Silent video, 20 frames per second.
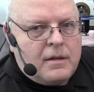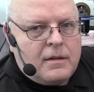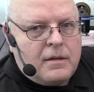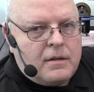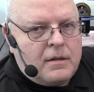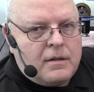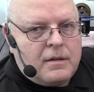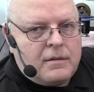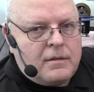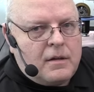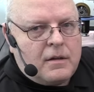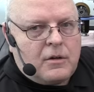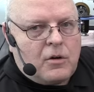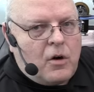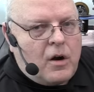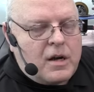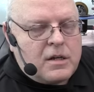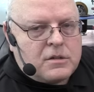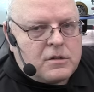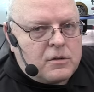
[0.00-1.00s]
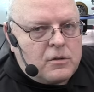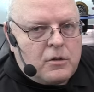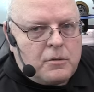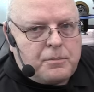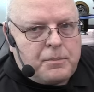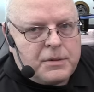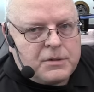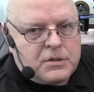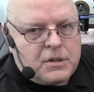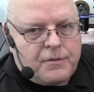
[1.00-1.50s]
Uh, the Chrysler
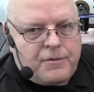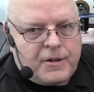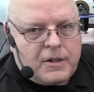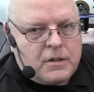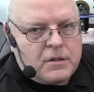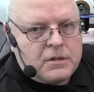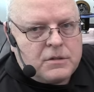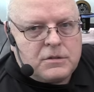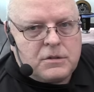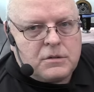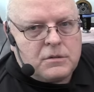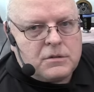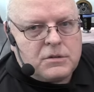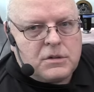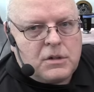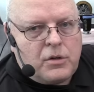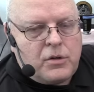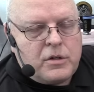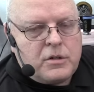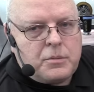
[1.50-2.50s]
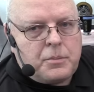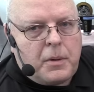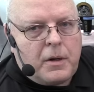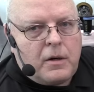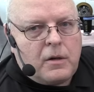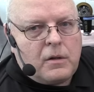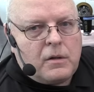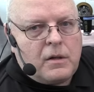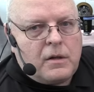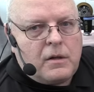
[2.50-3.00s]
Pacifica is series
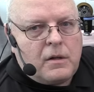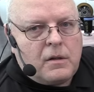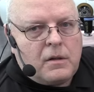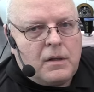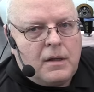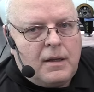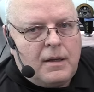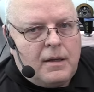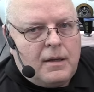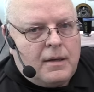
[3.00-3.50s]
parallel.